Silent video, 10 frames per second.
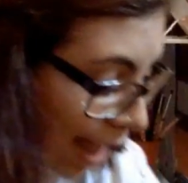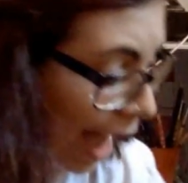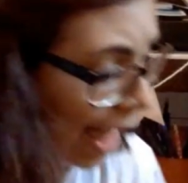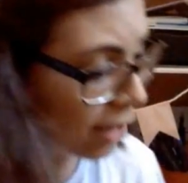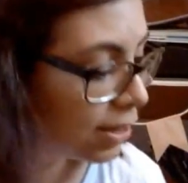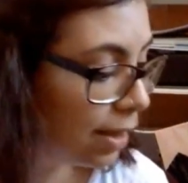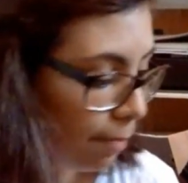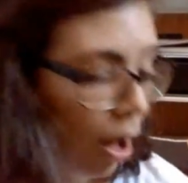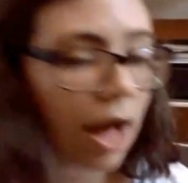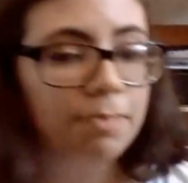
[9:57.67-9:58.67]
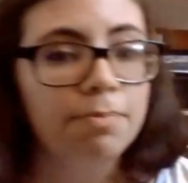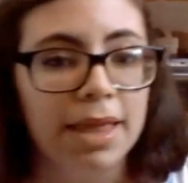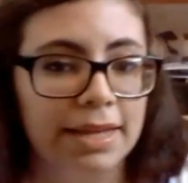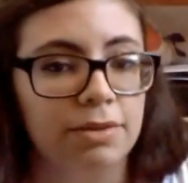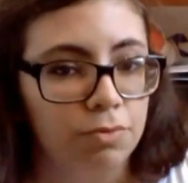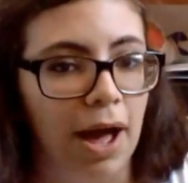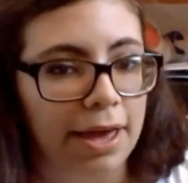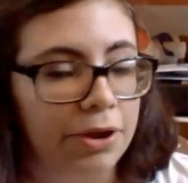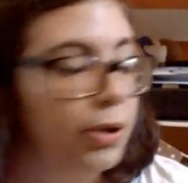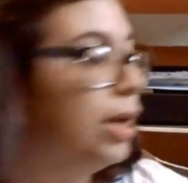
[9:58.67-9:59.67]
I actually bought plated
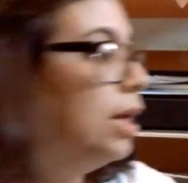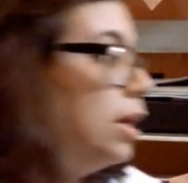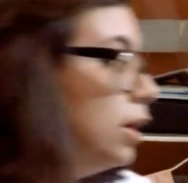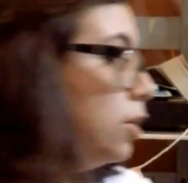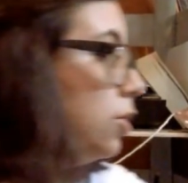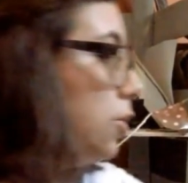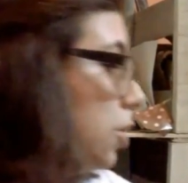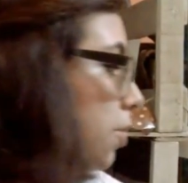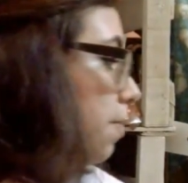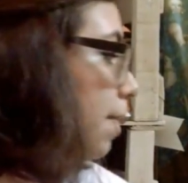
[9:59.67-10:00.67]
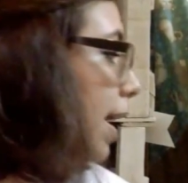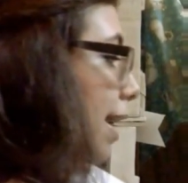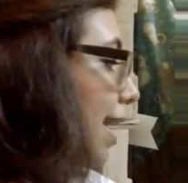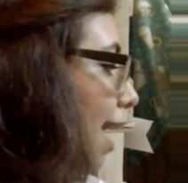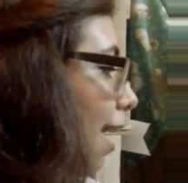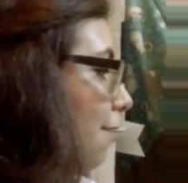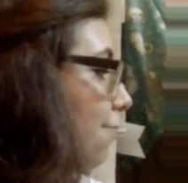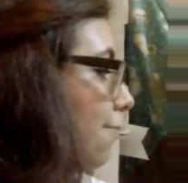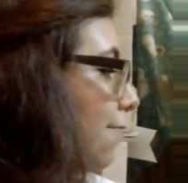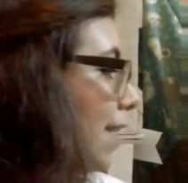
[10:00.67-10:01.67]
wire to make a
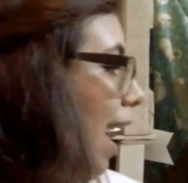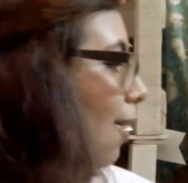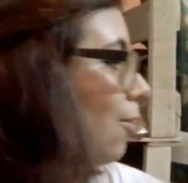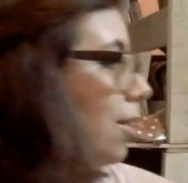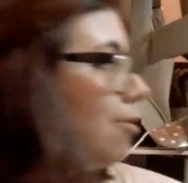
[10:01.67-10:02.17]
flower